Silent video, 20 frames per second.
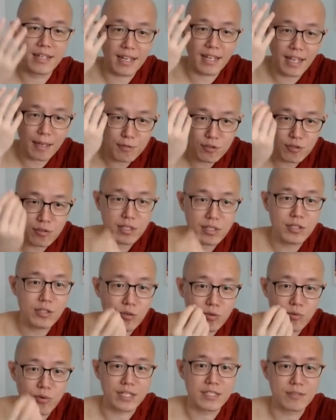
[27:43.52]
absolutely
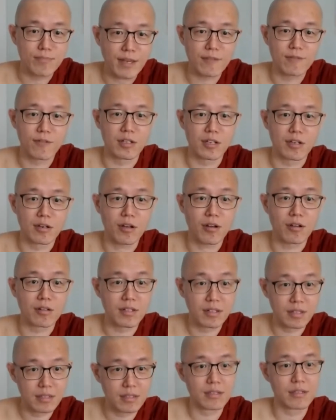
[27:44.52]
no respect for the
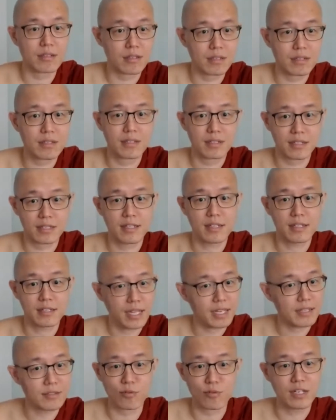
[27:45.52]
law.
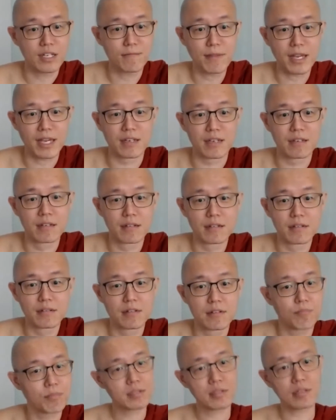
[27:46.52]
That's really bad.
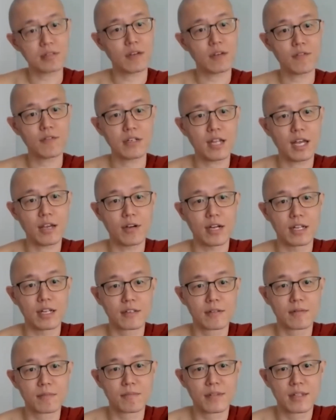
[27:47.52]
The person never lie,
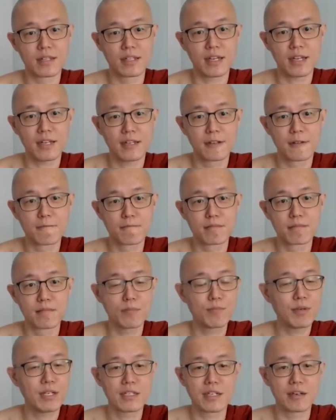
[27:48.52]
what? Yeah,
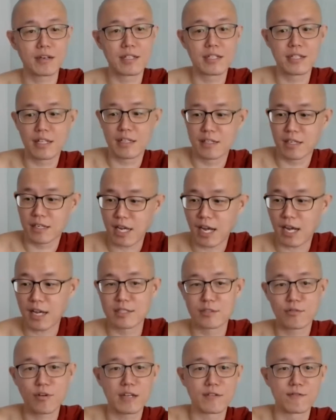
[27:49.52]
maybe the car
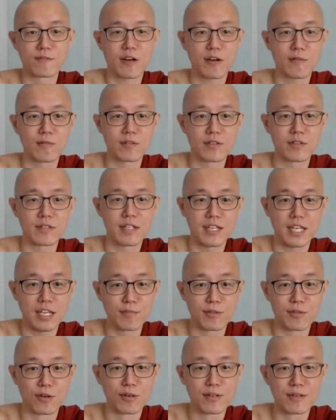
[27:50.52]
is right in front of
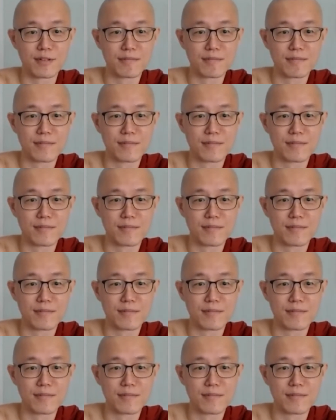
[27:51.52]
him, no,